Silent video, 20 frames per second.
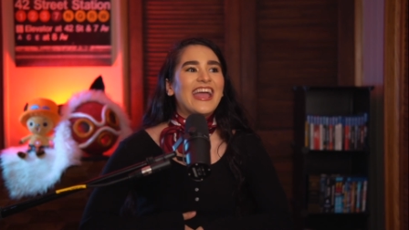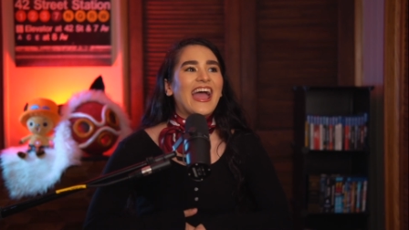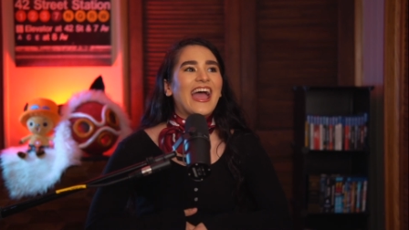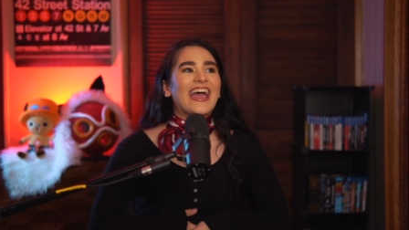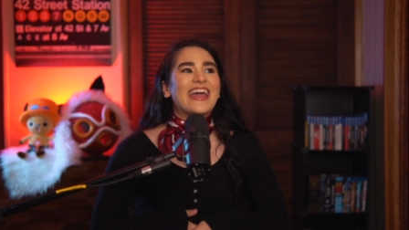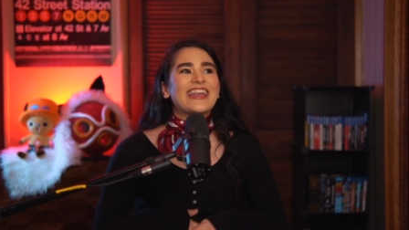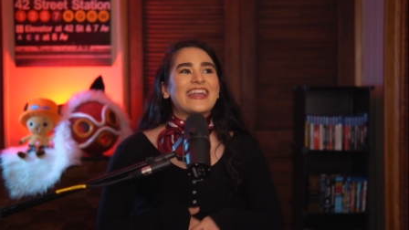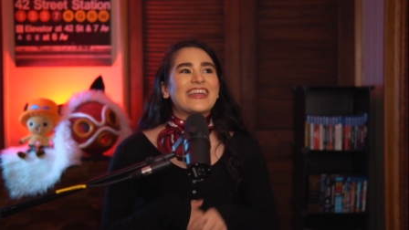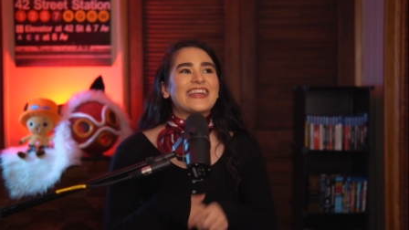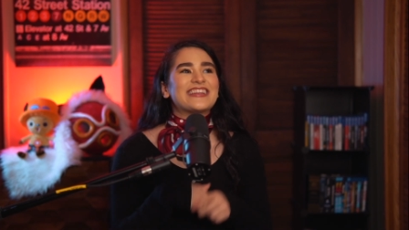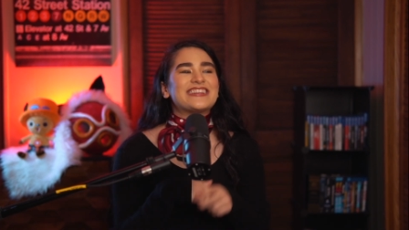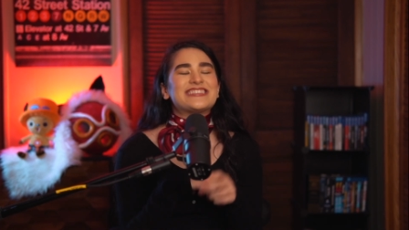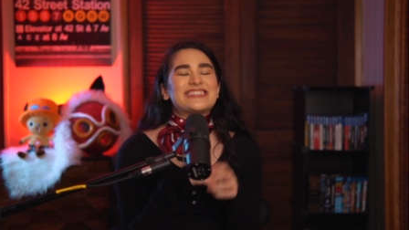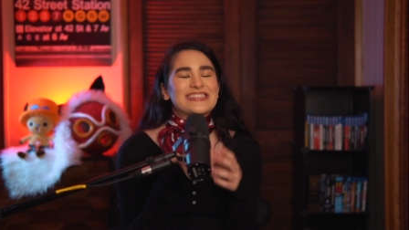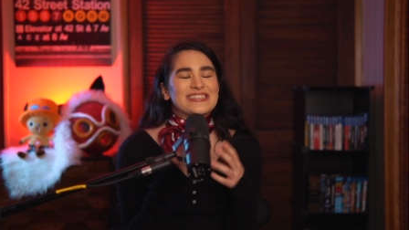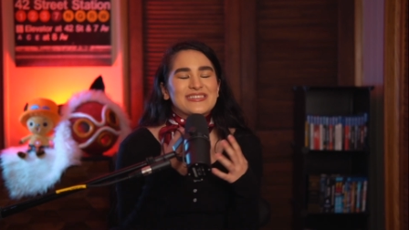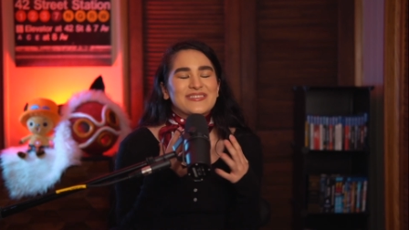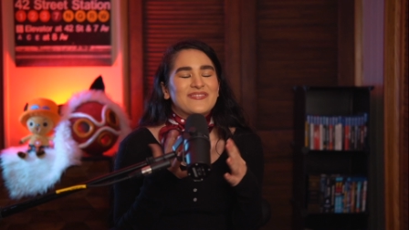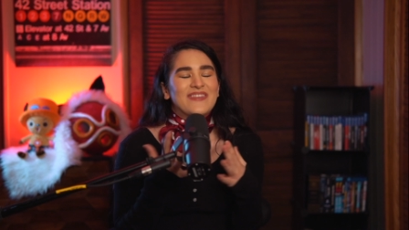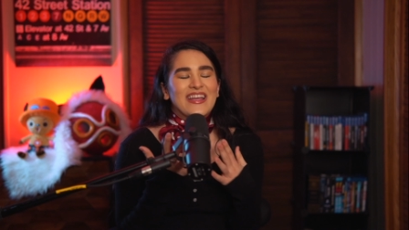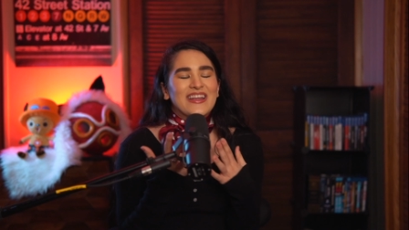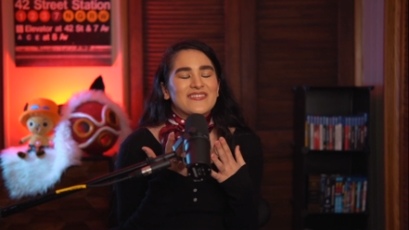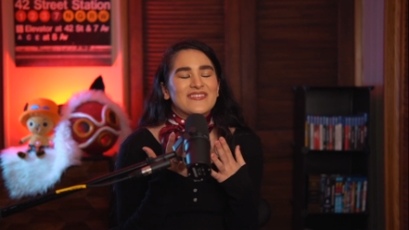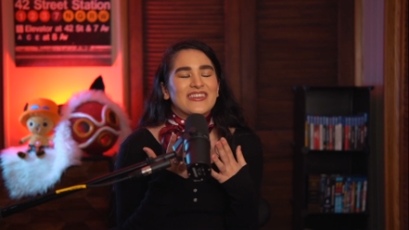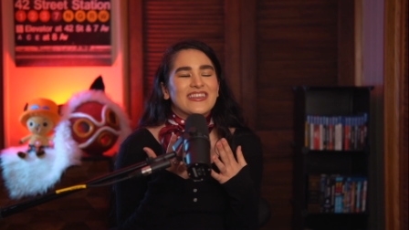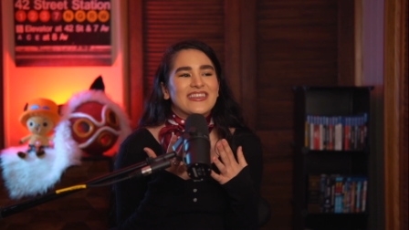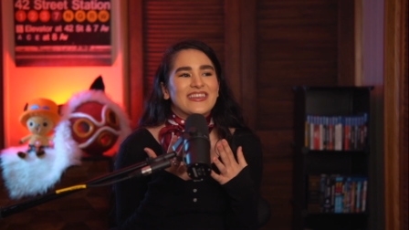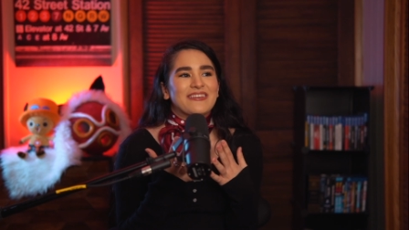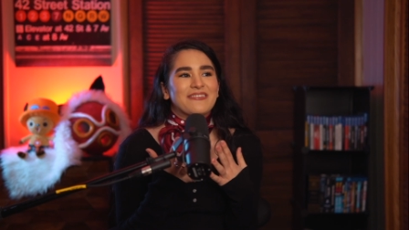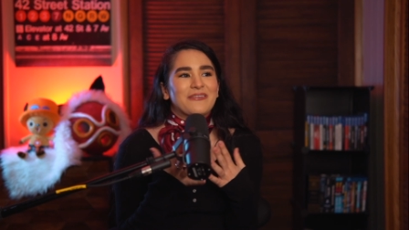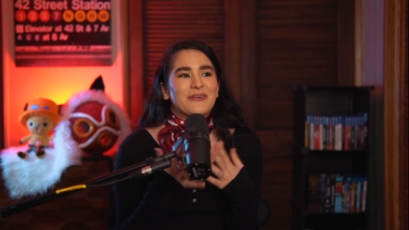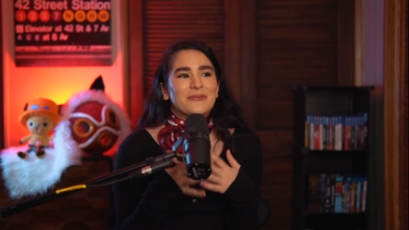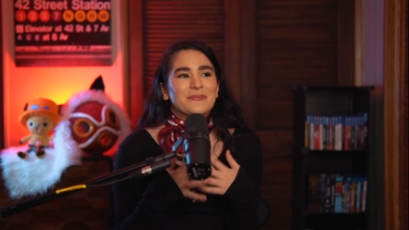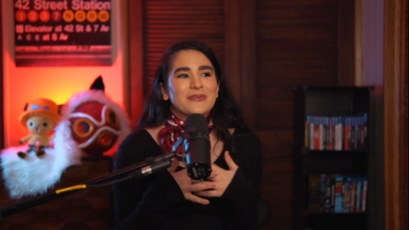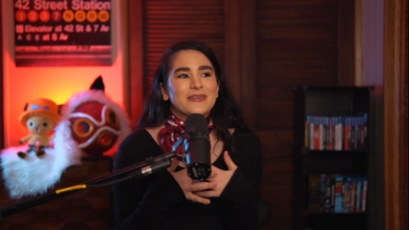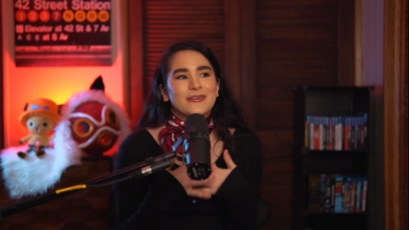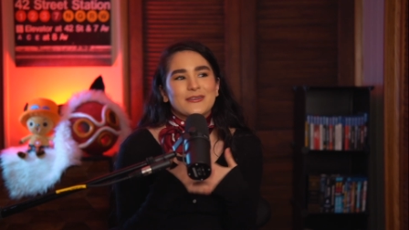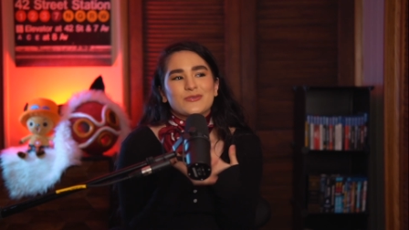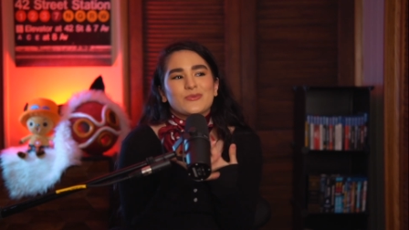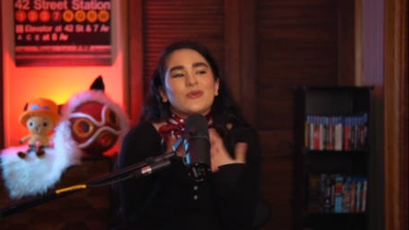And it just made me giggle
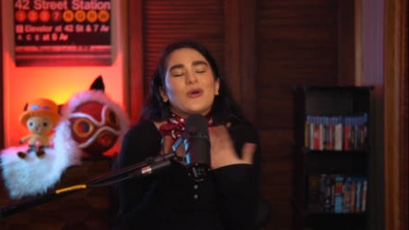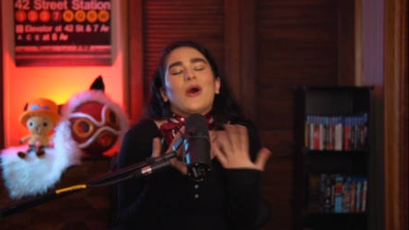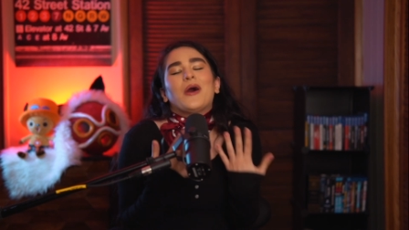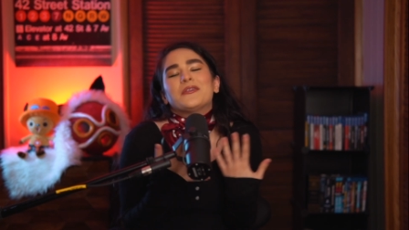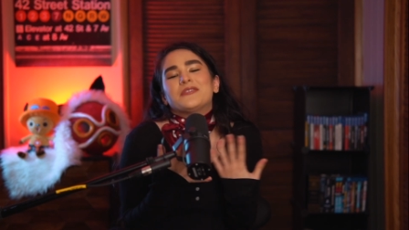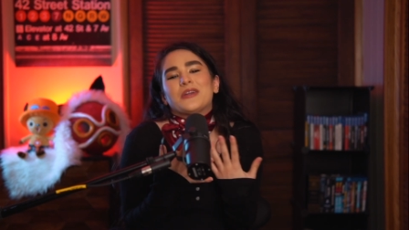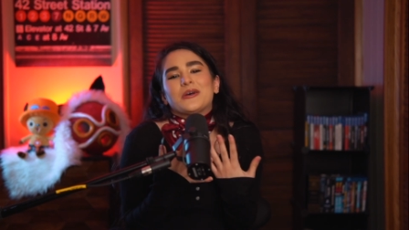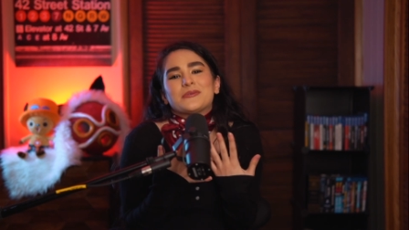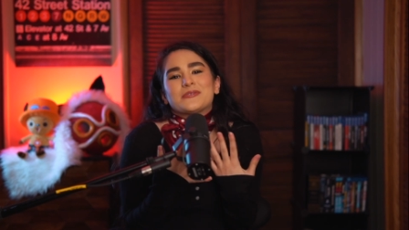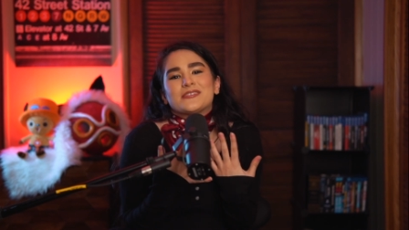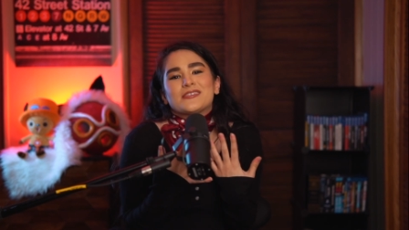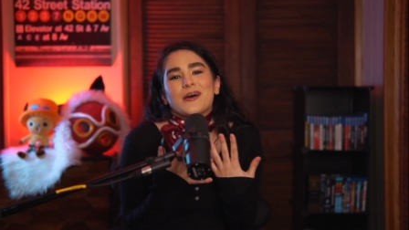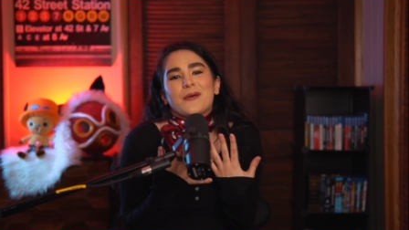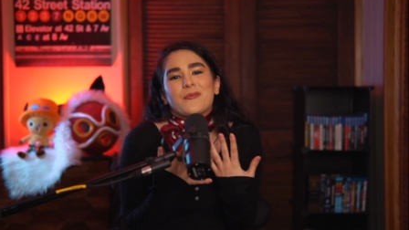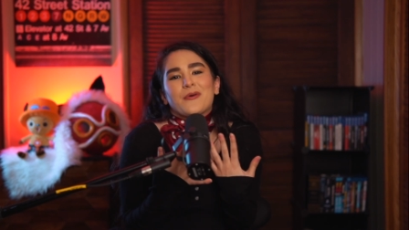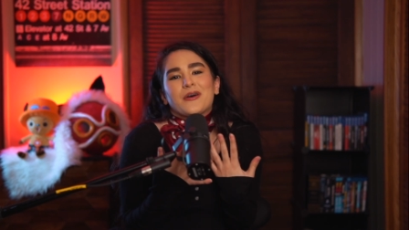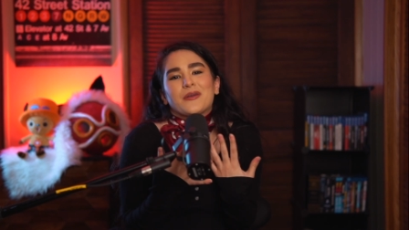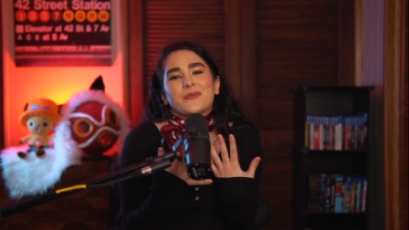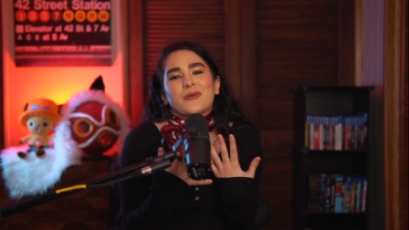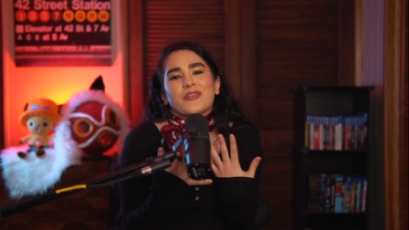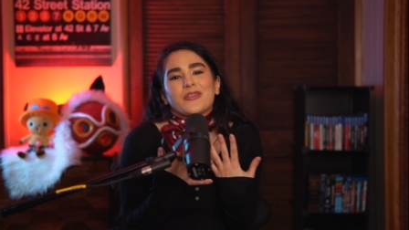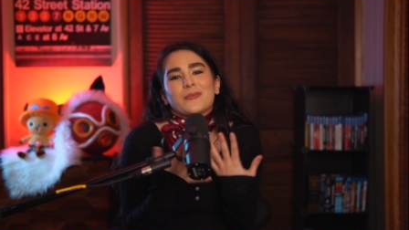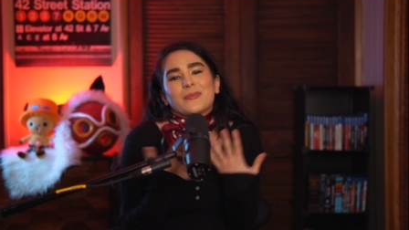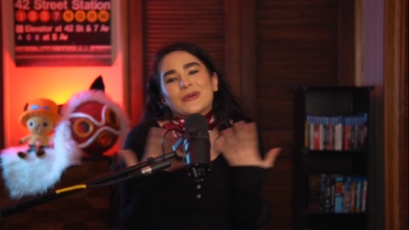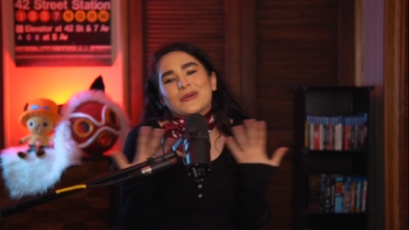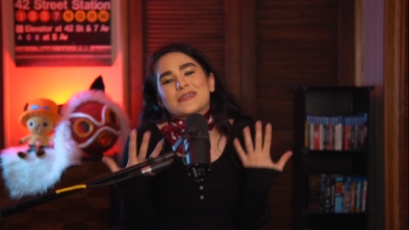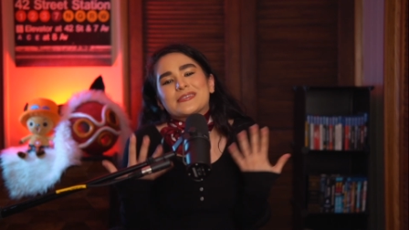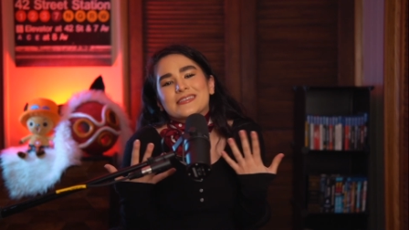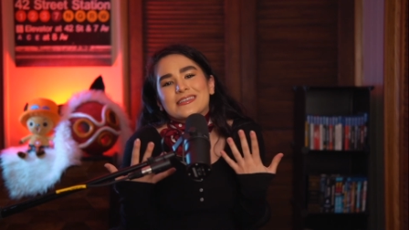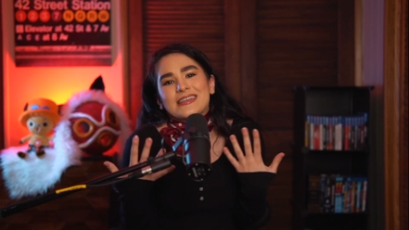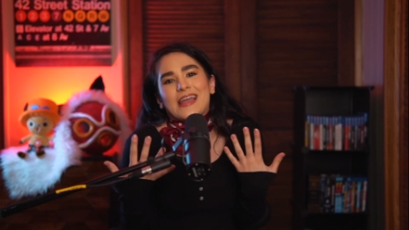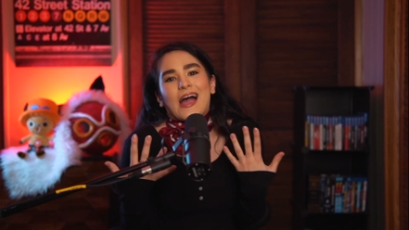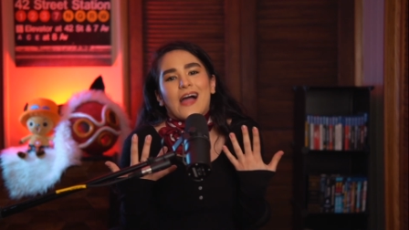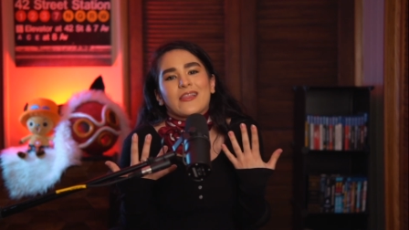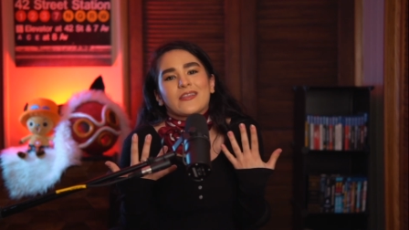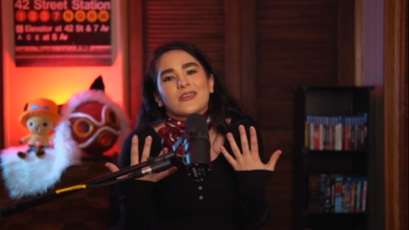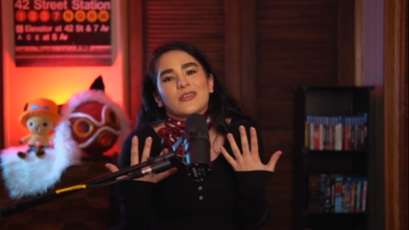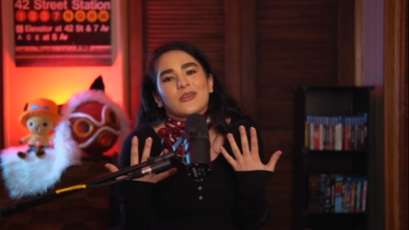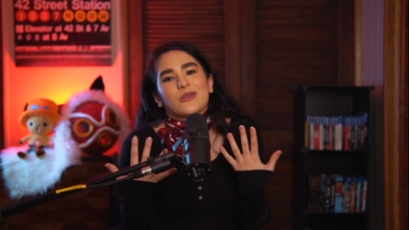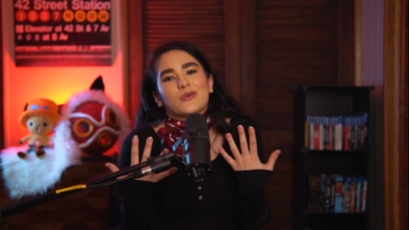because we all know someone with a
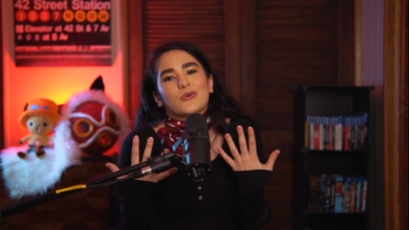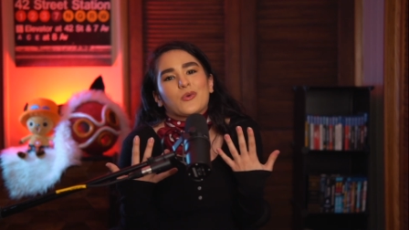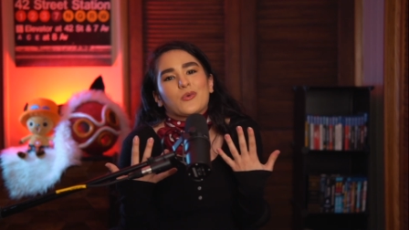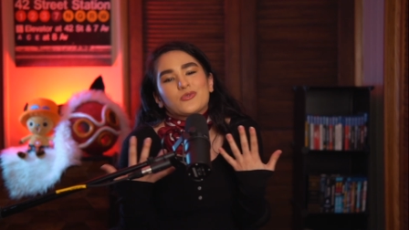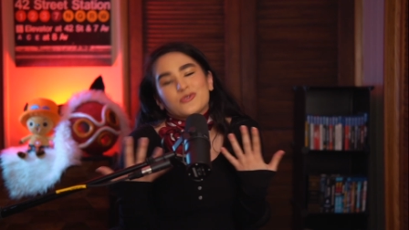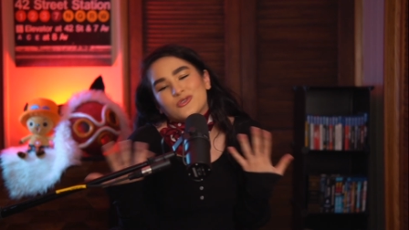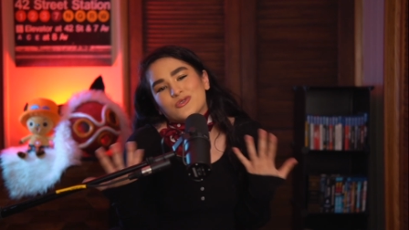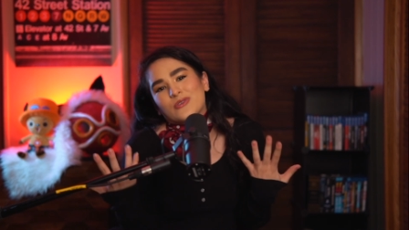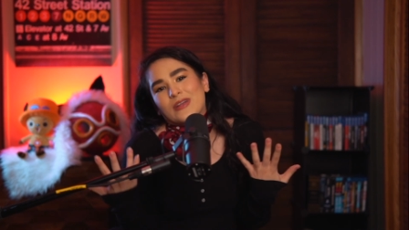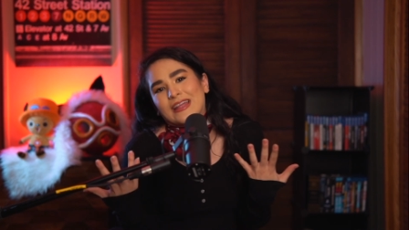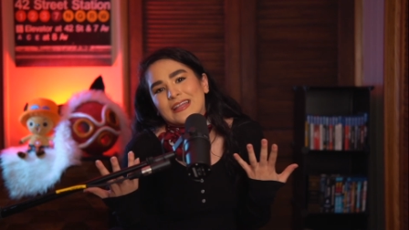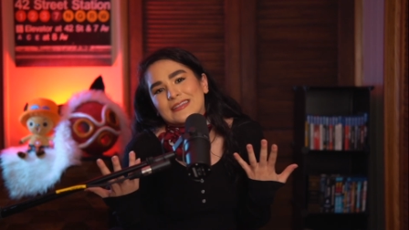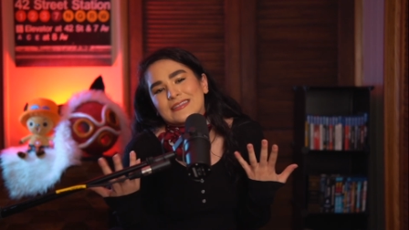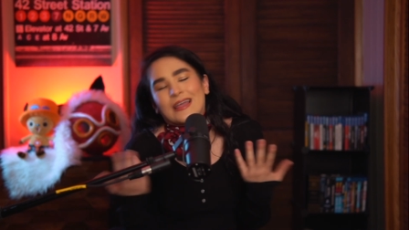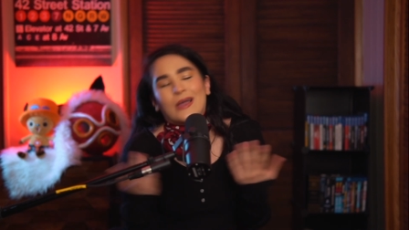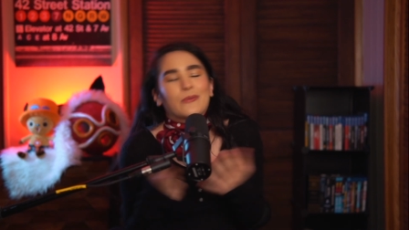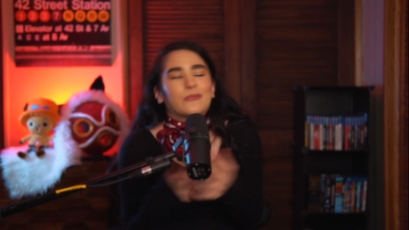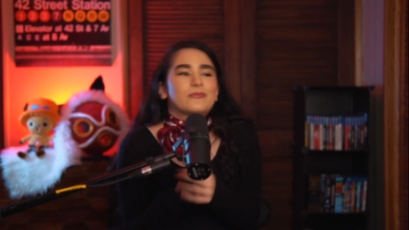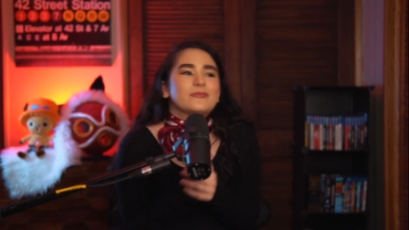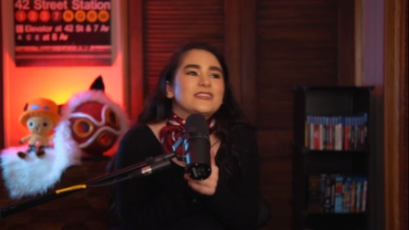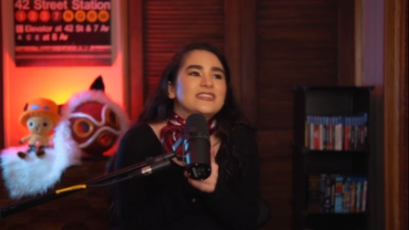personality trait that,